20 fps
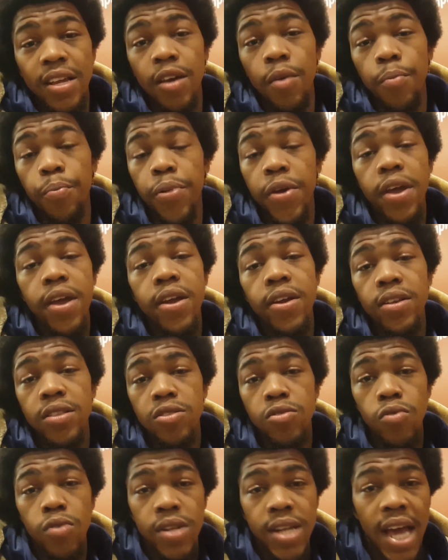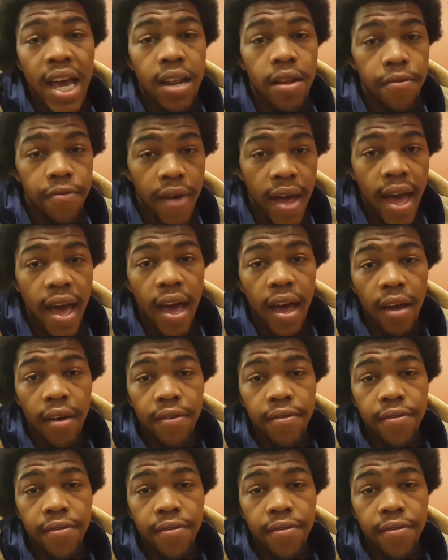compared to a 9 to 5.